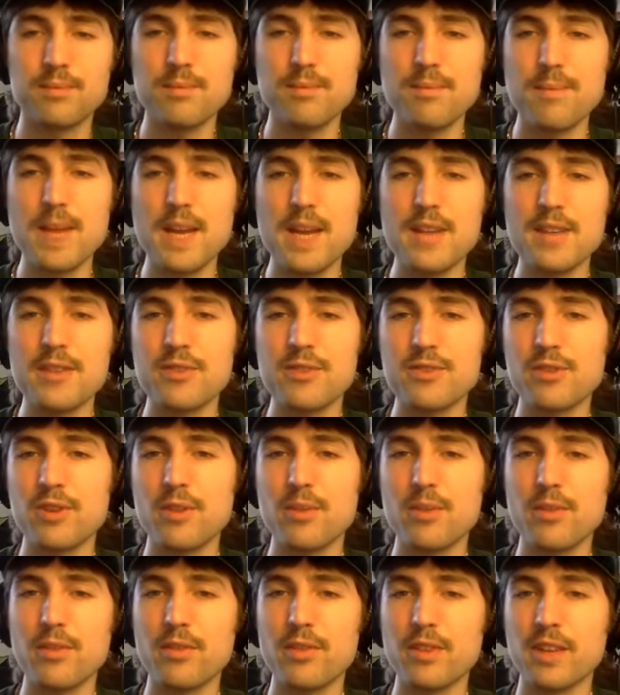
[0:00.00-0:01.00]

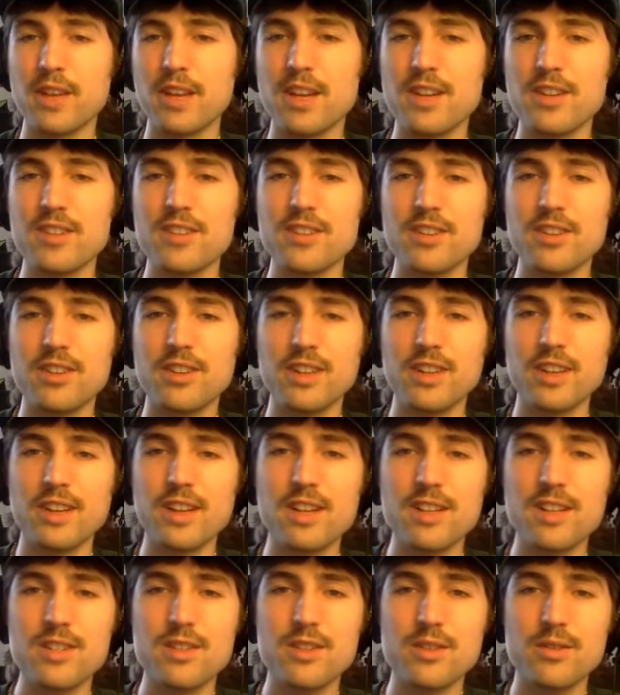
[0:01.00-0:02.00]
mainstreamification, I
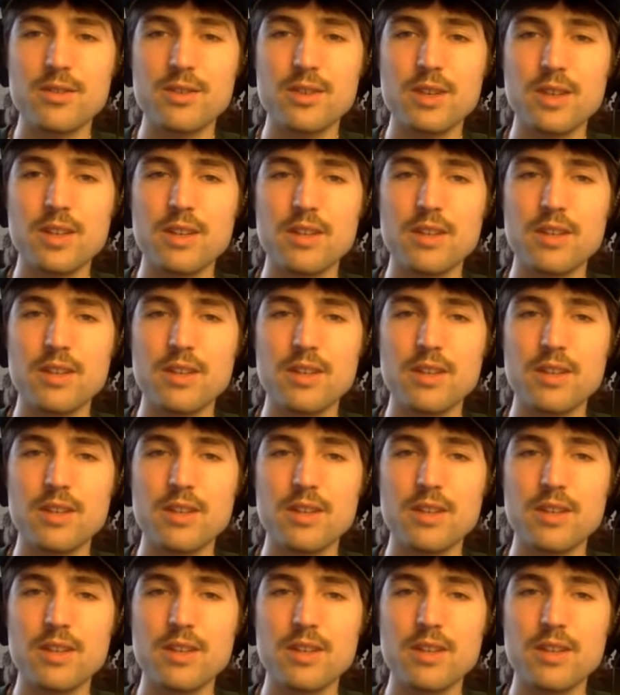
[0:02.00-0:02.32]
guess, of it,